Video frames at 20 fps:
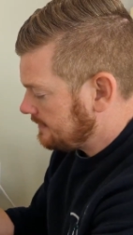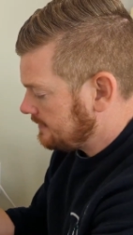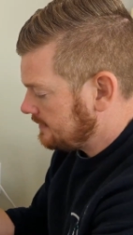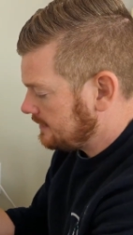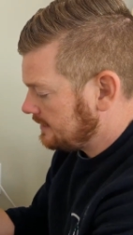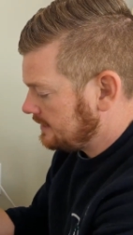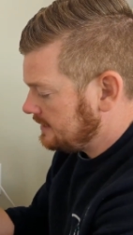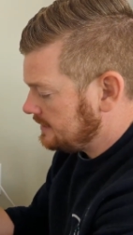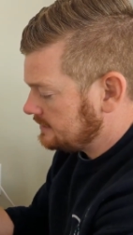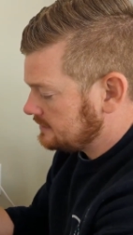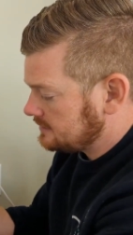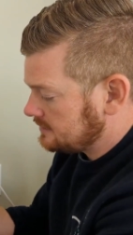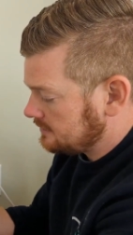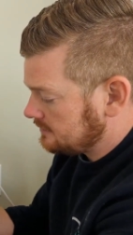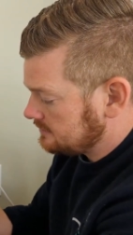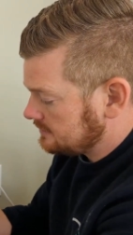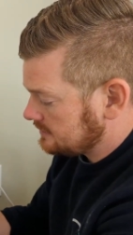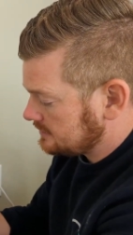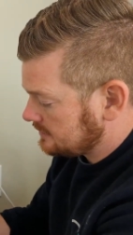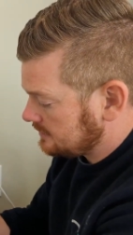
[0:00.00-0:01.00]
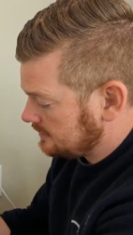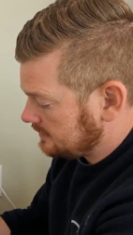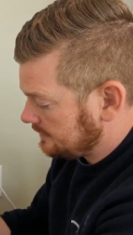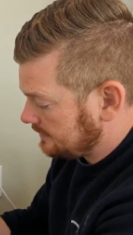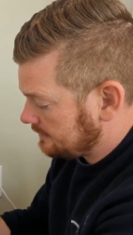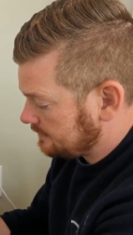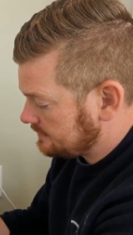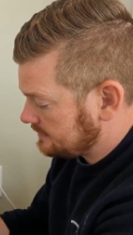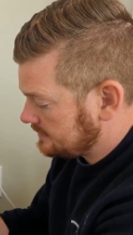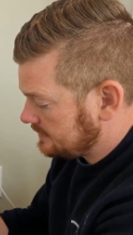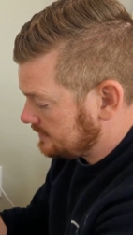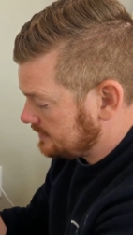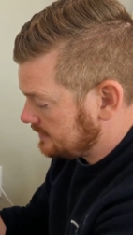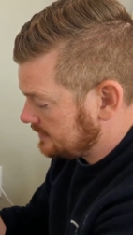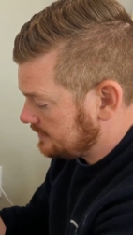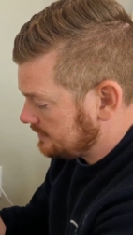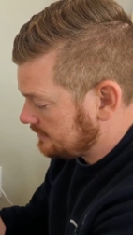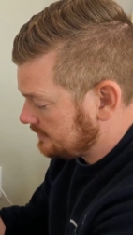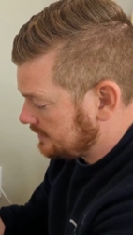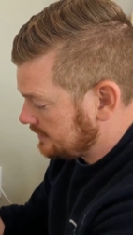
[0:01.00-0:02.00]
The keystone just clips into
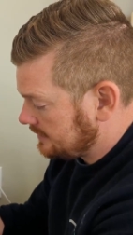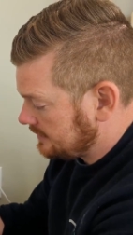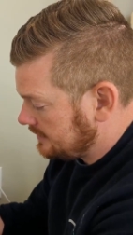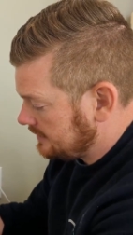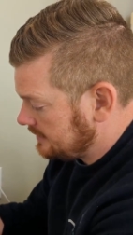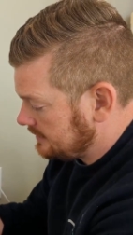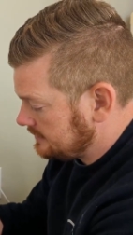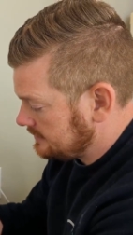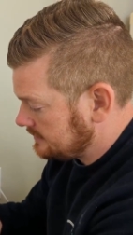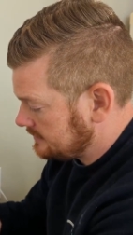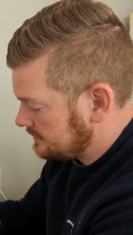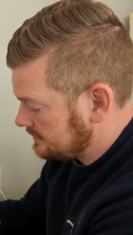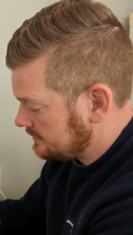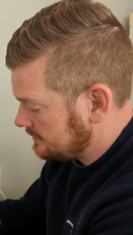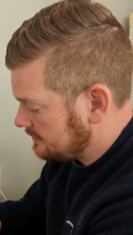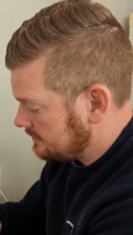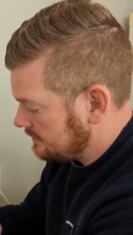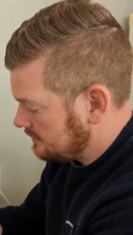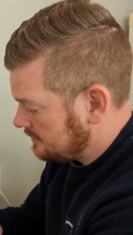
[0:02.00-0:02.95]
here like this,